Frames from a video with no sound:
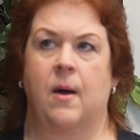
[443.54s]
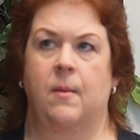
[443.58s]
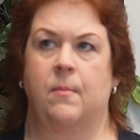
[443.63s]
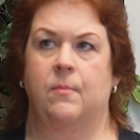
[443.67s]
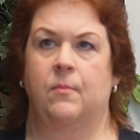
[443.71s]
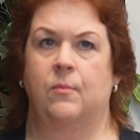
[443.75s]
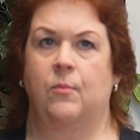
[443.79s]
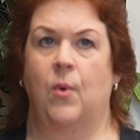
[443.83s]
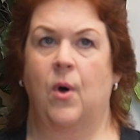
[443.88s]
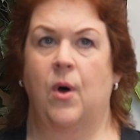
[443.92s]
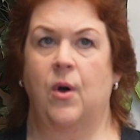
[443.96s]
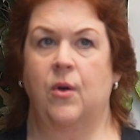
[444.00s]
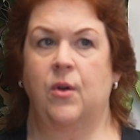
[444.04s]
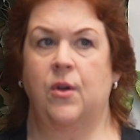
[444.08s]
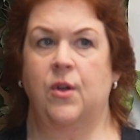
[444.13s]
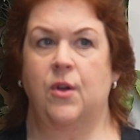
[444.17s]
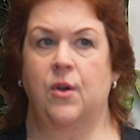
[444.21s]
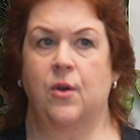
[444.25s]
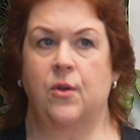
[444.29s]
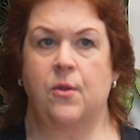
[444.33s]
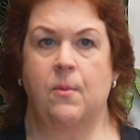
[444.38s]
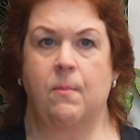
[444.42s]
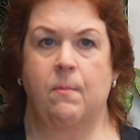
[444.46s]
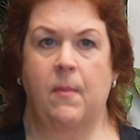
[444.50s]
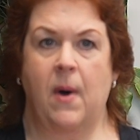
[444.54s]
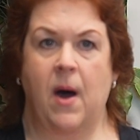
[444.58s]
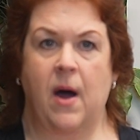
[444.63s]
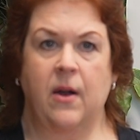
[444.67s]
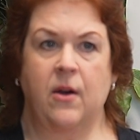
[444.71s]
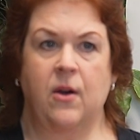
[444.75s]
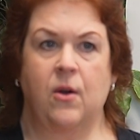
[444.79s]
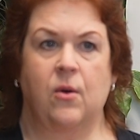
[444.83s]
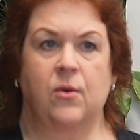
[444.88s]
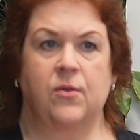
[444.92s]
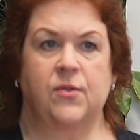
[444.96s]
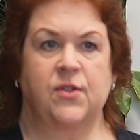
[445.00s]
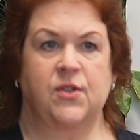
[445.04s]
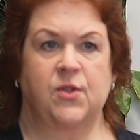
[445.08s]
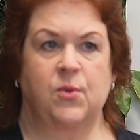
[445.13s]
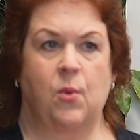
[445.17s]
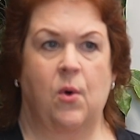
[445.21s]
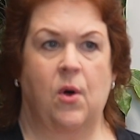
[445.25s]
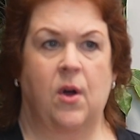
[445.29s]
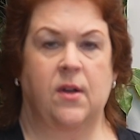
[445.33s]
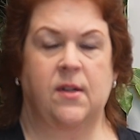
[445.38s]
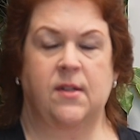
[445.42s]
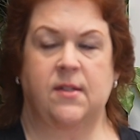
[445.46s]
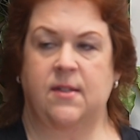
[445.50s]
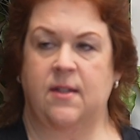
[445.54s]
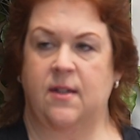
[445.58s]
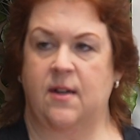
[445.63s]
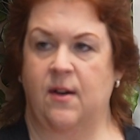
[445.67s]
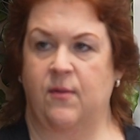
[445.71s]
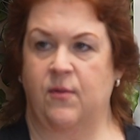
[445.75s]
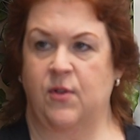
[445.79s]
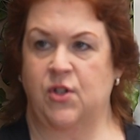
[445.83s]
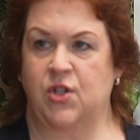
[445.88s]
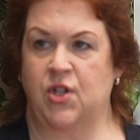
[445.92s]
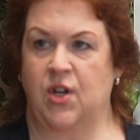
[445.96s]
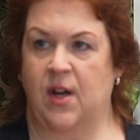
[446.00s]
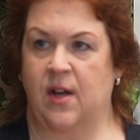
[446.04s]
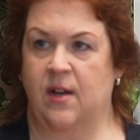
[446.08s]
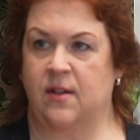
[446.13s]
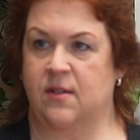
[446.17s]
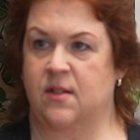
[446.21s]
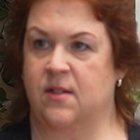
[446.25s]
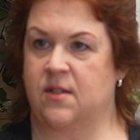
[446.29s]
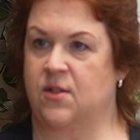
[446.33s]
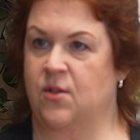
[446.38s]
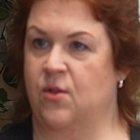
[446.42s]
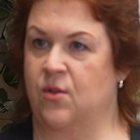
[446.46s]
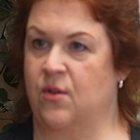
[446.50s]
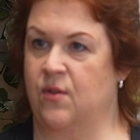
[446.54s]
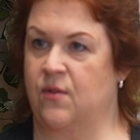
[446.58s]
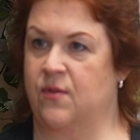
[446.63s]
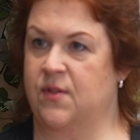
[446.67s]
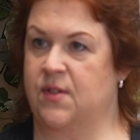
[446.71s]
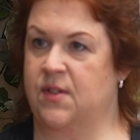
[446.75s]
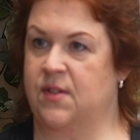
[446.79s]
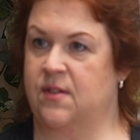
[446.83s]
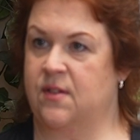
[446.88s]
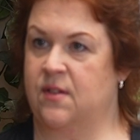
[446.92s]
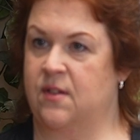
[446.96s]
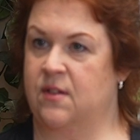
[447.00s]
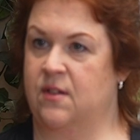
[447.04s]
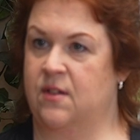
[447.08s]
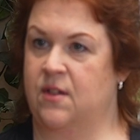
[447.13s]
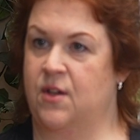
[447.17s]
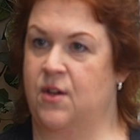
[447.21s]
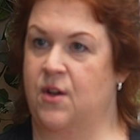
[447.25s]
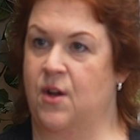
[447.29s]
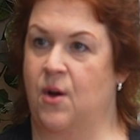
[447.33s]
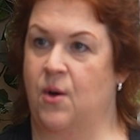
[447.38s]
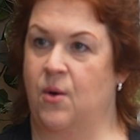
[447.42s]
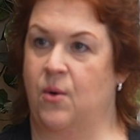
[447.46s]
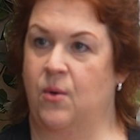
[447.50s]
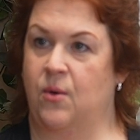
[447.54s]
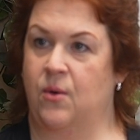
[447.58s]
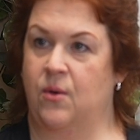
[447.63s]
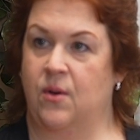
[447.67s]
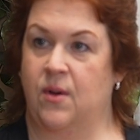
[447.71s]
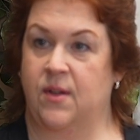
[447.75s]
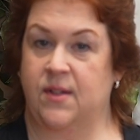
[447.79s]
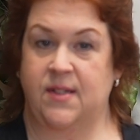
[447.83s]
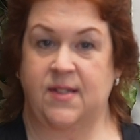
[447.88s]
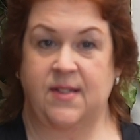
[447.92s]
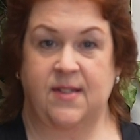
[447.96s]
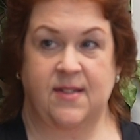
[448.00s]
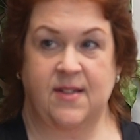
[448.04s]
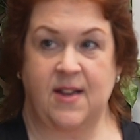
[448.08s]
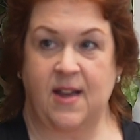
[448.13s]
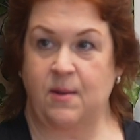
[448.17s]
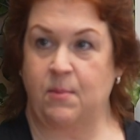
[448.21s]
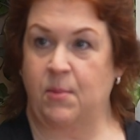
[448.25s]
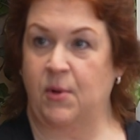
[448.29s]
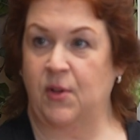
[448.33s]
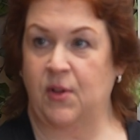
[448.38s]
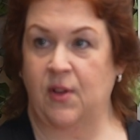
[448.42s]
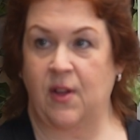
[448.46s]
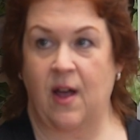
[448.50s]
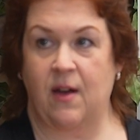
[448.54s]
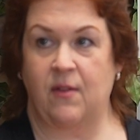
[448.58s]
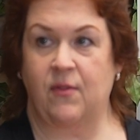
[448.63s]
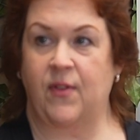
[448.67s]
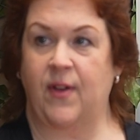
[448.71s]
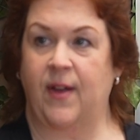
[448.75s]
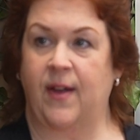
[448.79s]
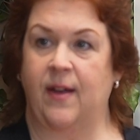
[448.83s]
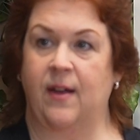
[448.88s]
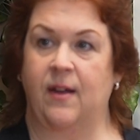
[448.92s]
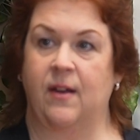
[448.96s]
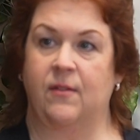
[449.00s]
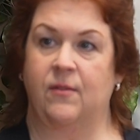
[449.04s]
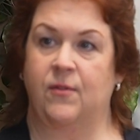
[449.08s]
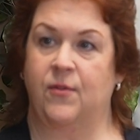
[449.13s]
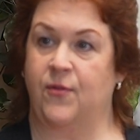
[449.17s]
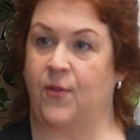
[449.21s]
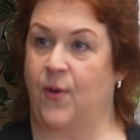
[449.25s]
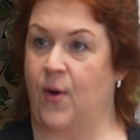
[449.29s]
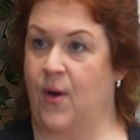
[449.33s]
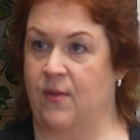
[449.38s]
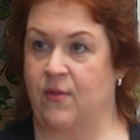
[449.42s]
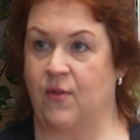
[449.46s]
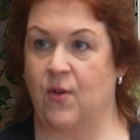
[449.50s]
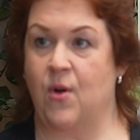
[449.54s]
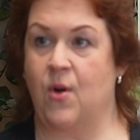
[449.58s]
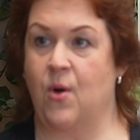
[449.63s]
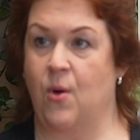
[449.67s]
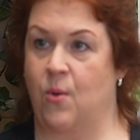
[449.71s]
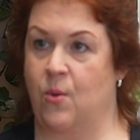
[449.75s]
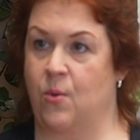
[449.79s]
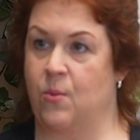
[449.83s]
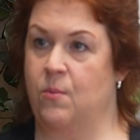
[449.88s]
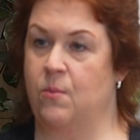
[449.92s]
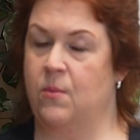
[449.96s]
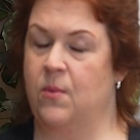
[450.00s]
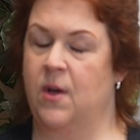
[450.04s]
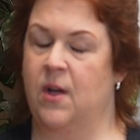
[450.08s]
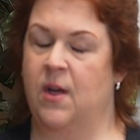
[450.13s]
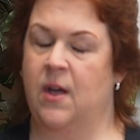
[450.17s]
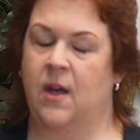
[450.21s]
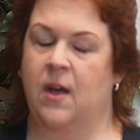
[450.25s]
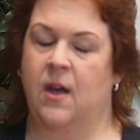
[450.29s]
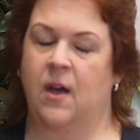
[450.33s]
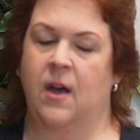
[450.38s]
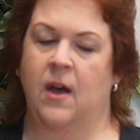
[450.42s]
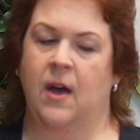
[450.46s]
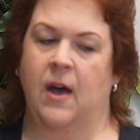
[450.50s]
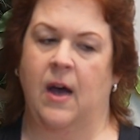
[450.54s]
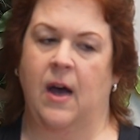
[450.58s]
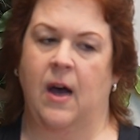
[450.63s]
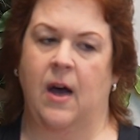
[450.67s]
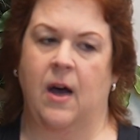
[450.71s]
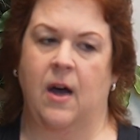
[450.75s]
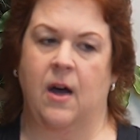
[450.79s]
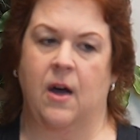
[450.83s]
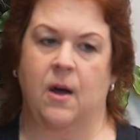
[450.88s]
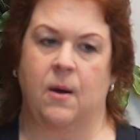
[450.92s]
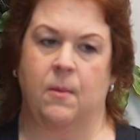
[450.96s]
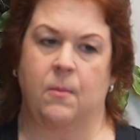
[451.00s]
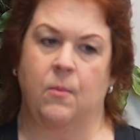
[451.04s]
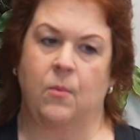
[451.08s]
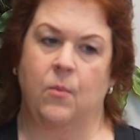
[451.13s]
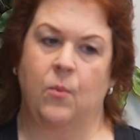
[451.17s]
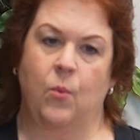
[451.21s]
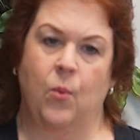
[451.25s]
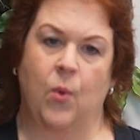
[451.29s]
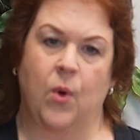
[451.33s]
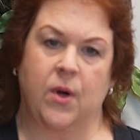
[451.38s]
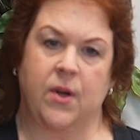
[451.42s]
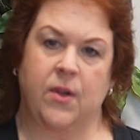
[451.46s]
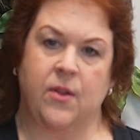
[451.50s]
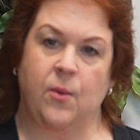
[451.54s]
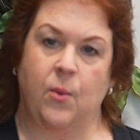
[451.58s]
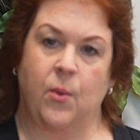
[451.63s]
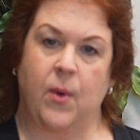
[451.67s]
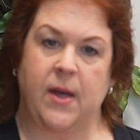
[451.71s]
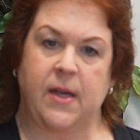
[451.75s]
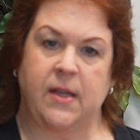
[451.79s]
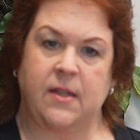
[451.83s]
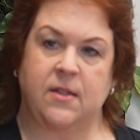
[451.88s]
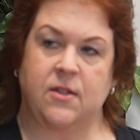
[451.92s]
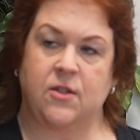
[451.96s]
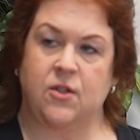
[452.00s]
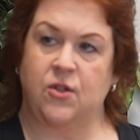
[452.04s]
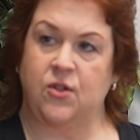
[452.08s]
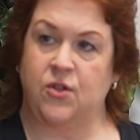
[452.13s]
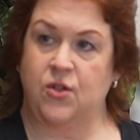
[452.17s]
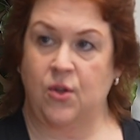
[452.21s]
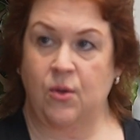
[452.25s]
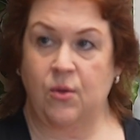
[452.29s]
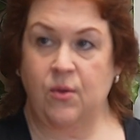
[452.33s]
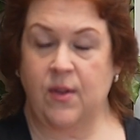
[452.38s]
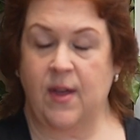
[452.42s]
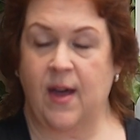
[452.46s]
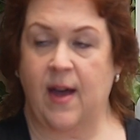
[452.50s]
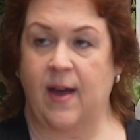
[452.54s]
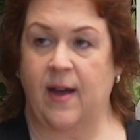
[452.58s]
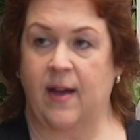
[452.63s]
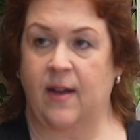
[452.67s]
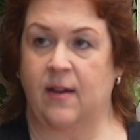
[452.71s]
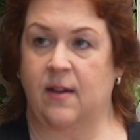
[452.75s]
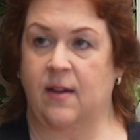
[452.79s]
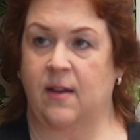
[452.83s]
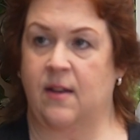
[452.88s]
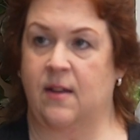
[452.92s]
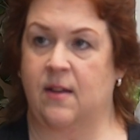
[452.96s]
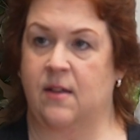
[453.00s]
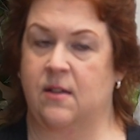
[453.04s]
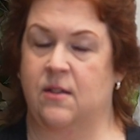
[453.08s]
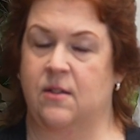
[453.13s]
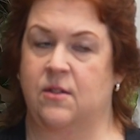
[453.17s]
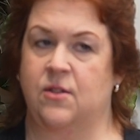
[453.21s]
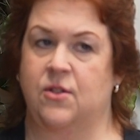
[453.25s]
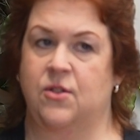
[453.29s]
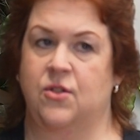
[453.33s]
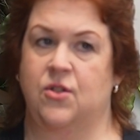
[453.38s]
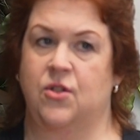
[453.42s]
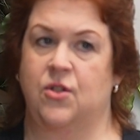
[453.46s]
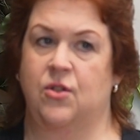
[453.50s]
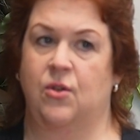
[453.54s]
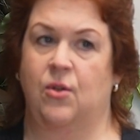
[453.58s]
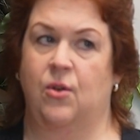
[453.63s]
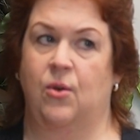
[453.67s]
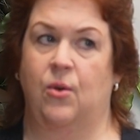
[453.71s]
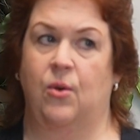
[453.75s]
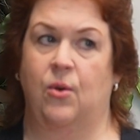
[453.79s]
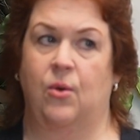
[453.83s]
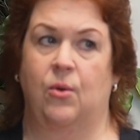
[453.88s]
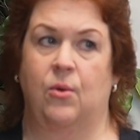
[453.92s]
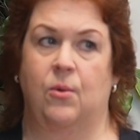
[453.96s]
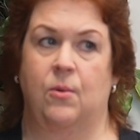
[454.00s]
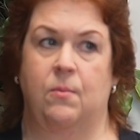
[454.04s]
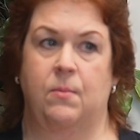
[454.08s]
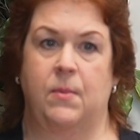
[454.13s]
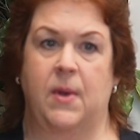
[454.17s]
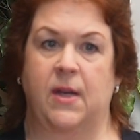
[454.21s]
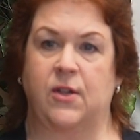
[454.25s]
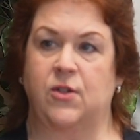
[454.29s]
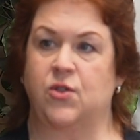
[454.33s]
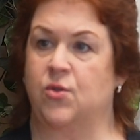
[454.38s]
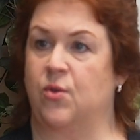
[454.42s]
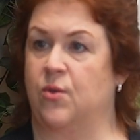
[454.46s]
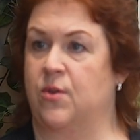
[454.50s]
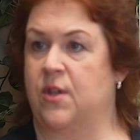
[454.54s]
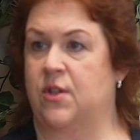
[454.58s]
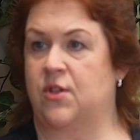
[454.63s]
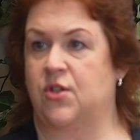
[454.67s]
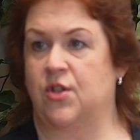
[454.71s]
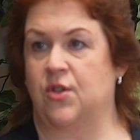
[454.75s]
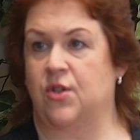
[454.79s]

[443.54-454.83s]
Well, the motto of SWAN is that every child deserves, a stable, loving, forever home. One of the ways to do that is to make sure